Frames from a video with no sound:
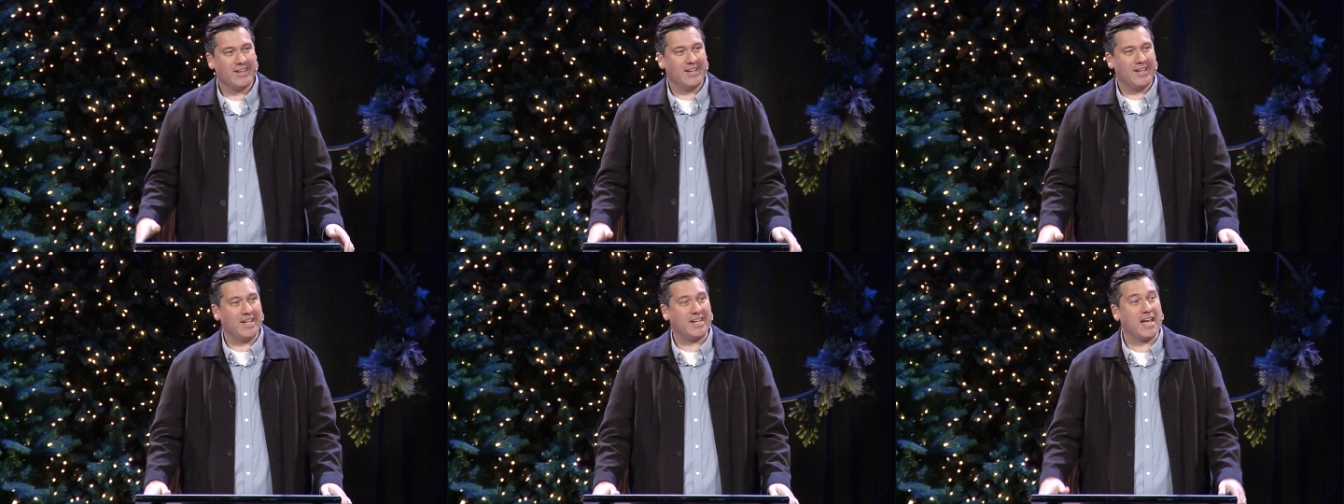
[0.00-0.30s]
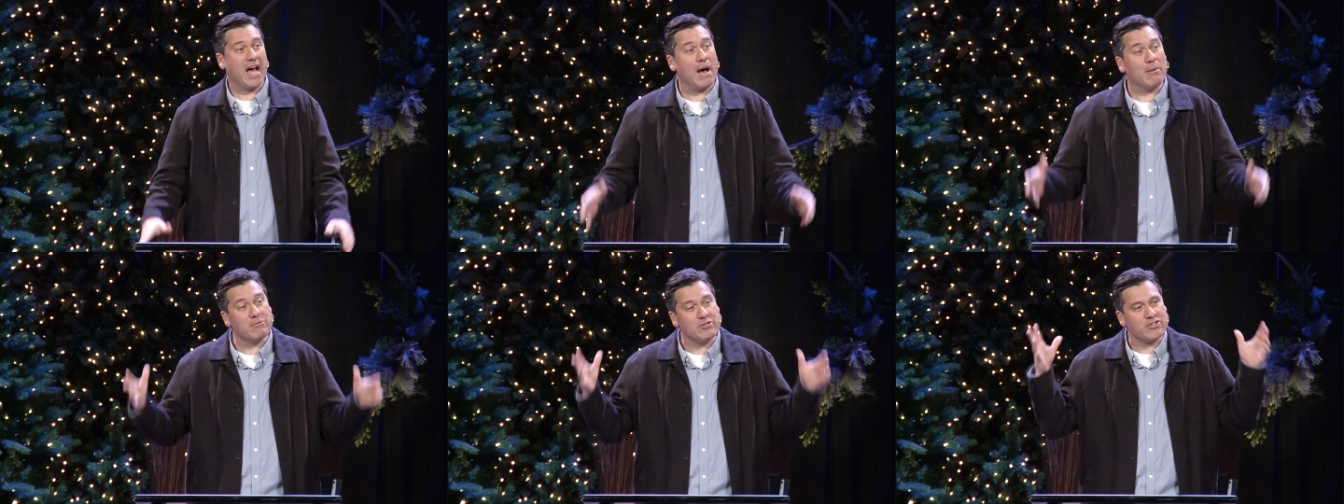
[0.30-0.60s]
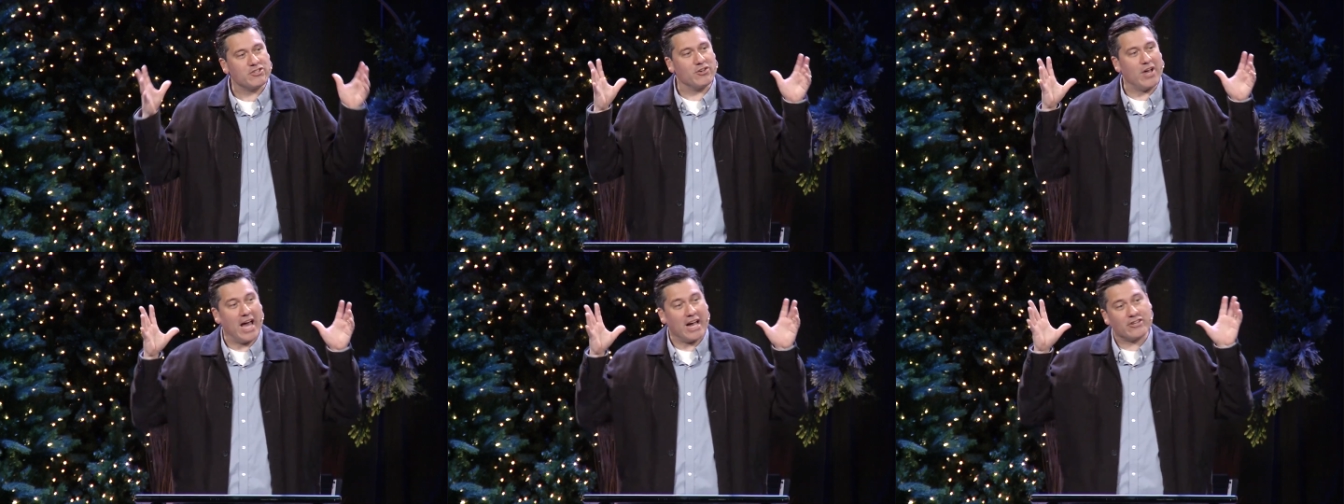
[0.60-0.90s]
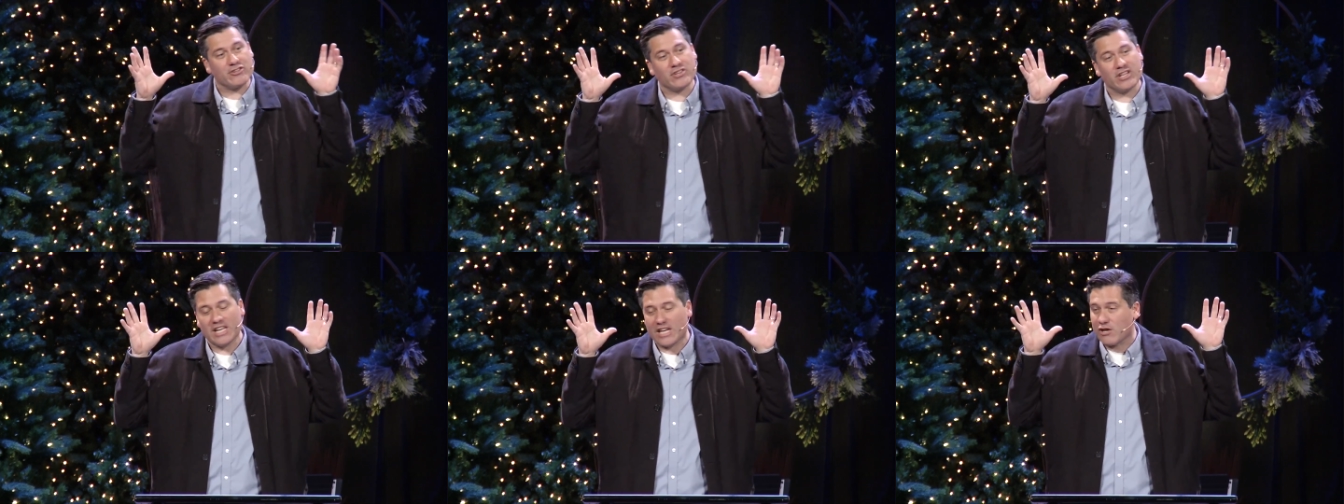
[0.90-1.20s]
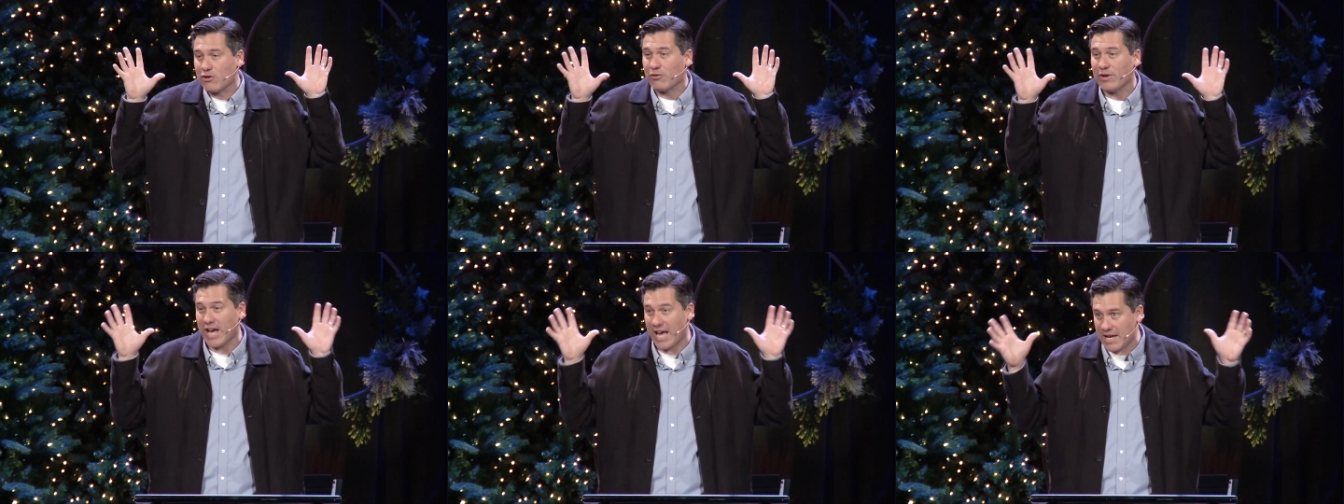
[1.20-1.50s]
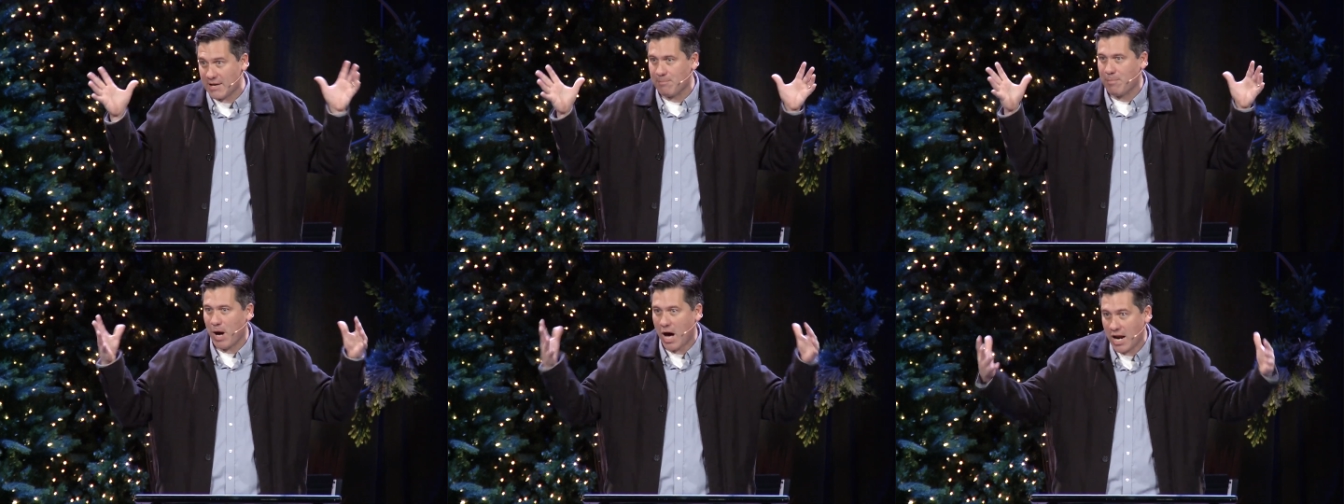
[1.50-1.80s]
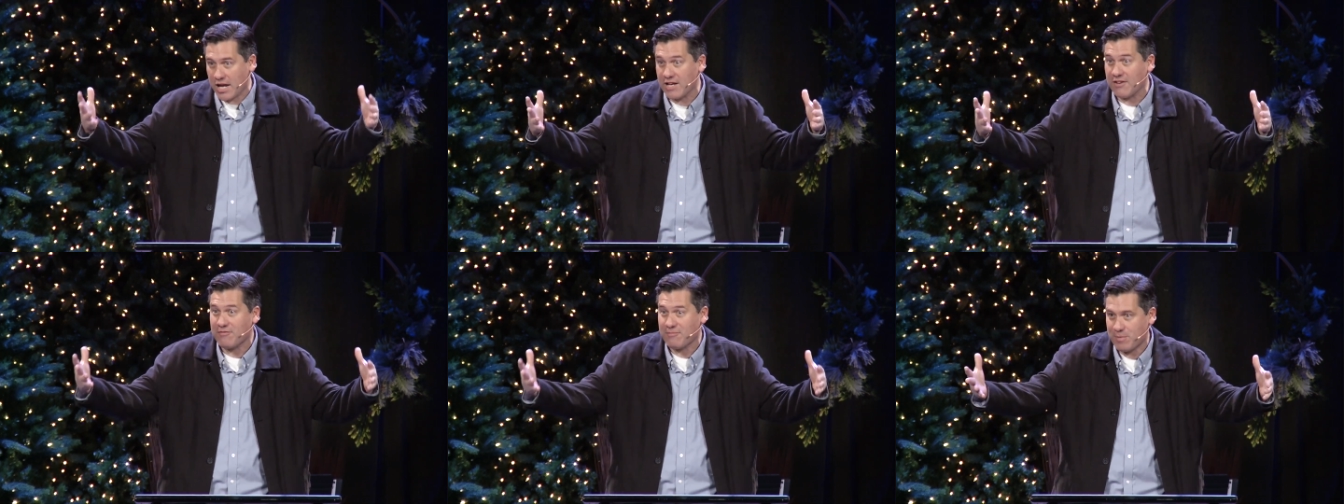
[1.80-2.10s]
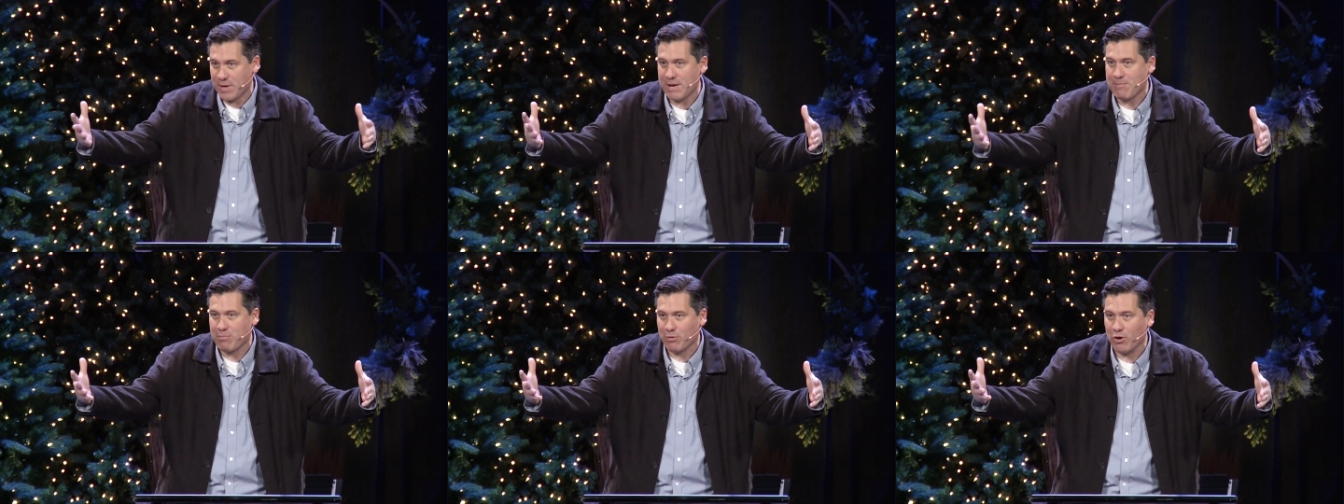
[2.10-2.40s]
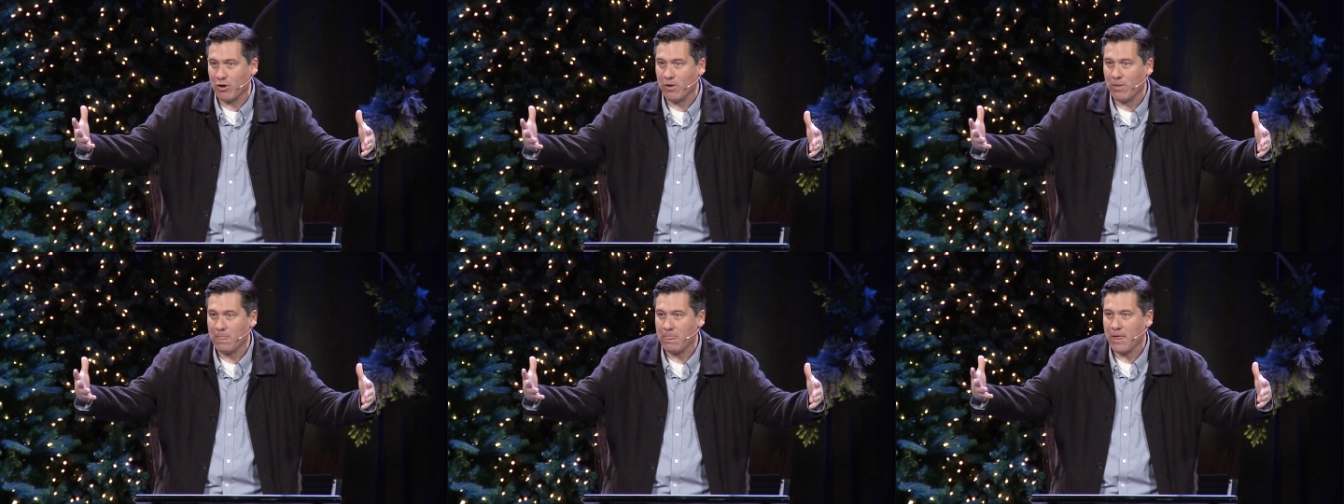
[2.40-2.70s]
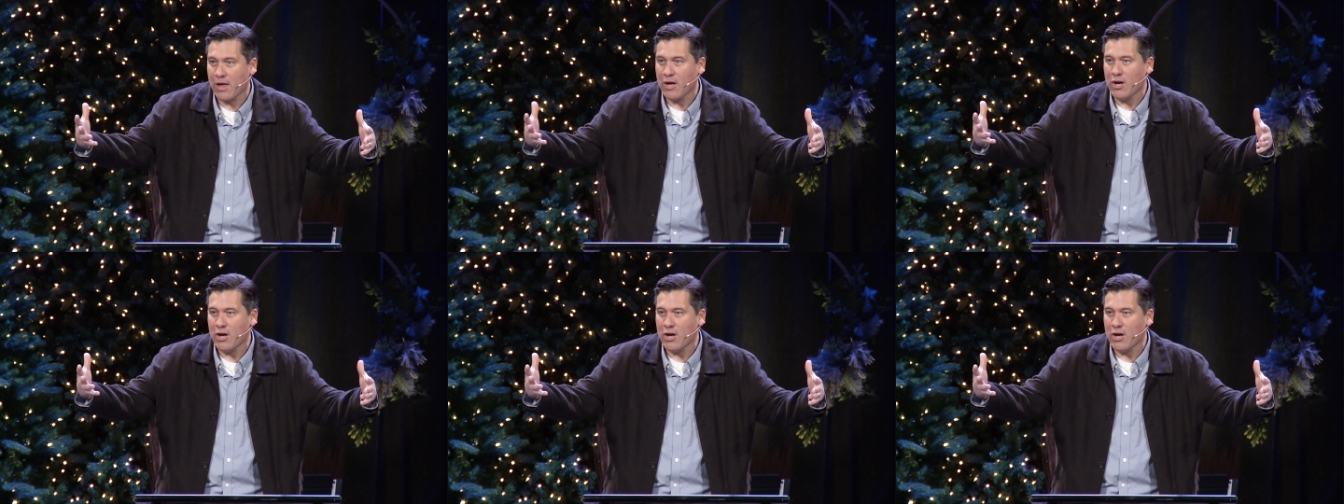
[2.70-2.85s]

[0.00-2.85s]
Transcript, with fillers: He comes to actually create a body of people